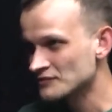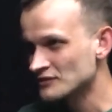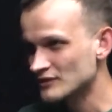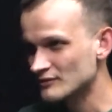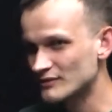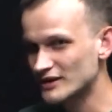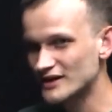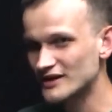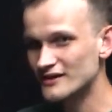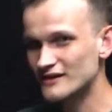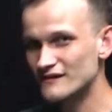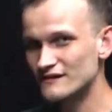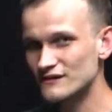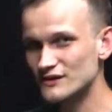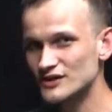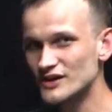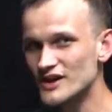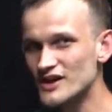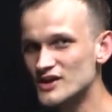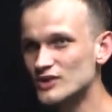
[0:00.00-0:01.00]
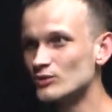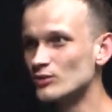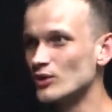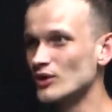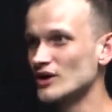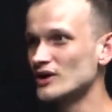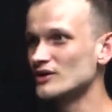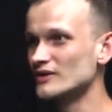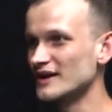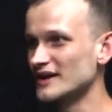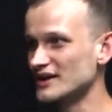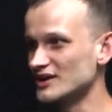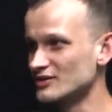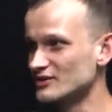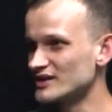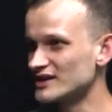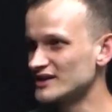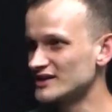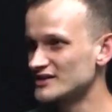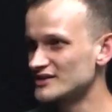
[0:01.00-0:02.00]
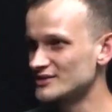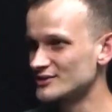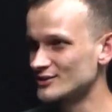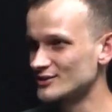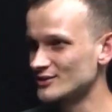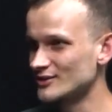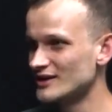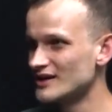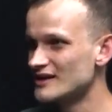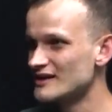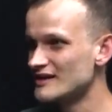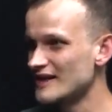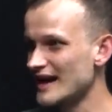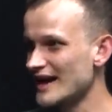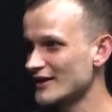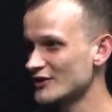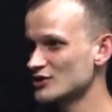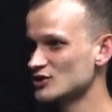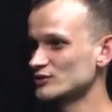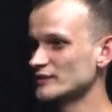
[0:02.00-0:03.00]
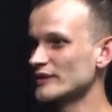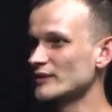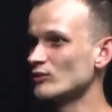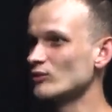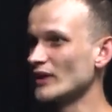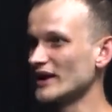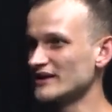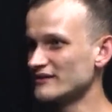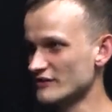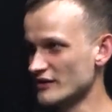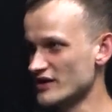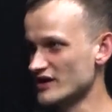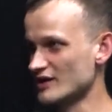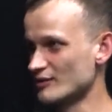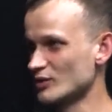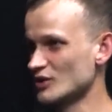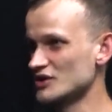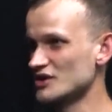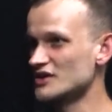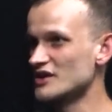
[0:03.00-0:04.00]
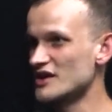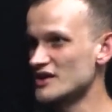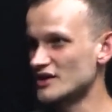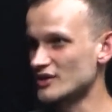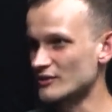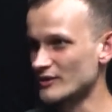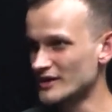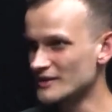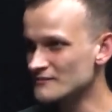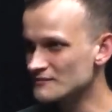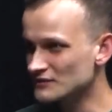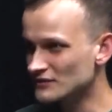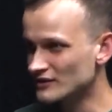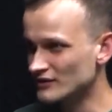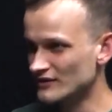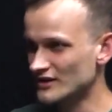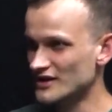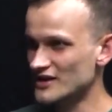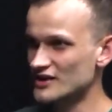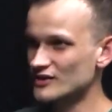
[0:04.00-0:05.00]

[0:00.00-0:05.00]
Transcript: But for this to work, like you need to actually wait for someone to disagree, right?